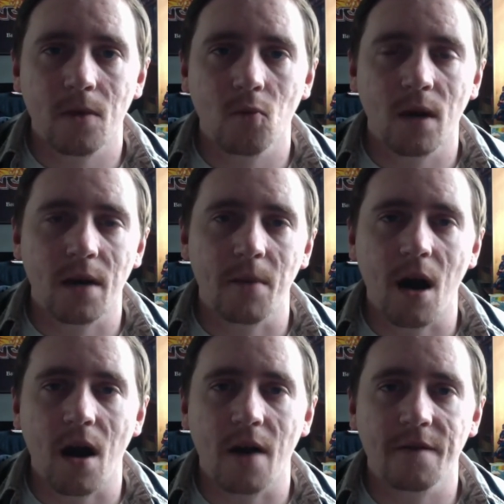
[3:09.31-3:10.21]
when I'm
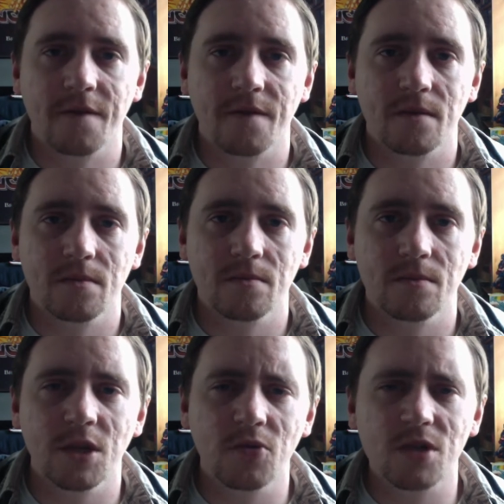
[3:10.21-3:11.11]
off,
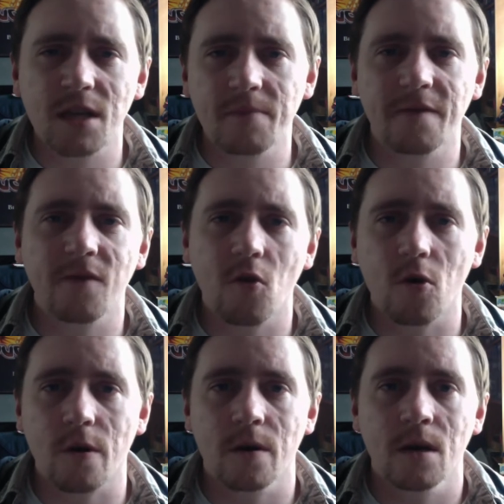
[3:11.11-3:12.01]
usually
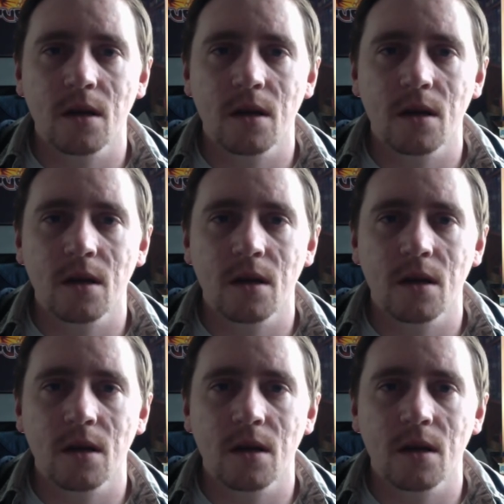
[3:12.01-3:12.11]
before